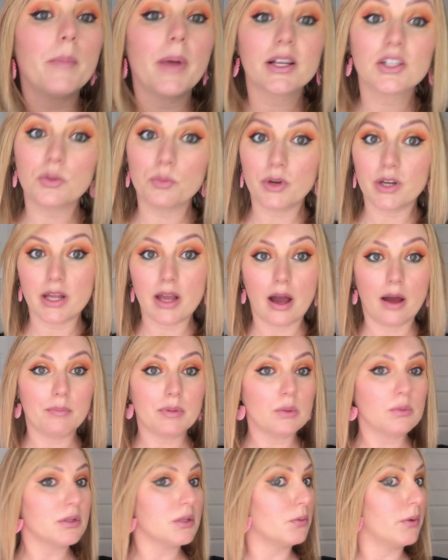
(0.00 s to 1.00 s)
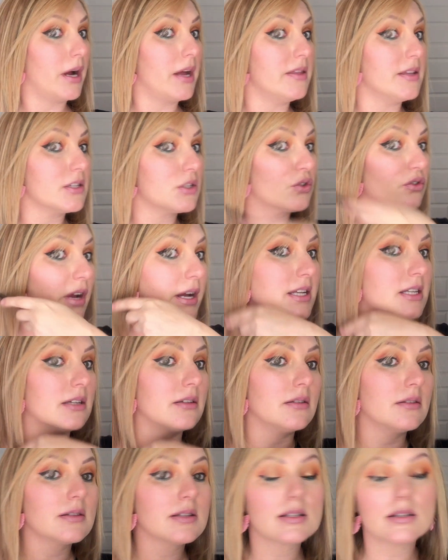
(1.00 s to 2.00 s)
actually pretty happy with the way this
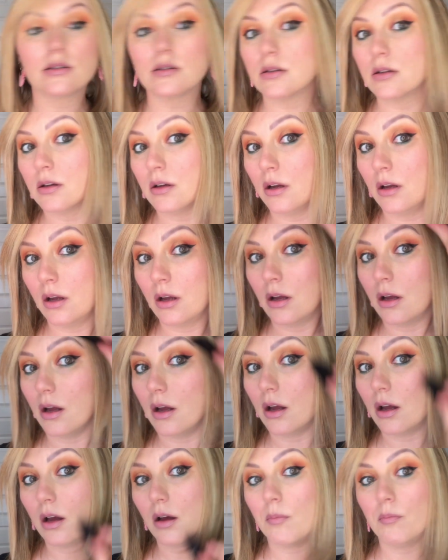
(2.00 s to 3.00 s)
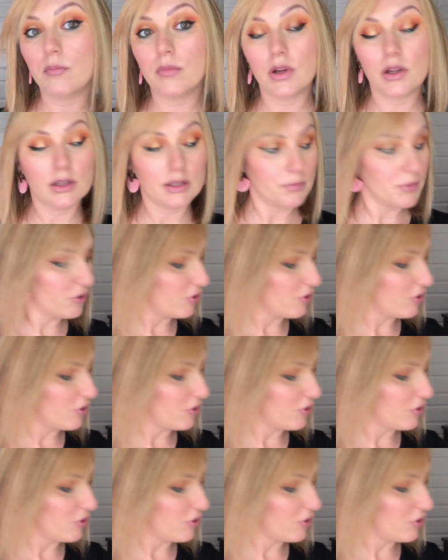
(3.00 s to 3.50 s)
straightens. Let me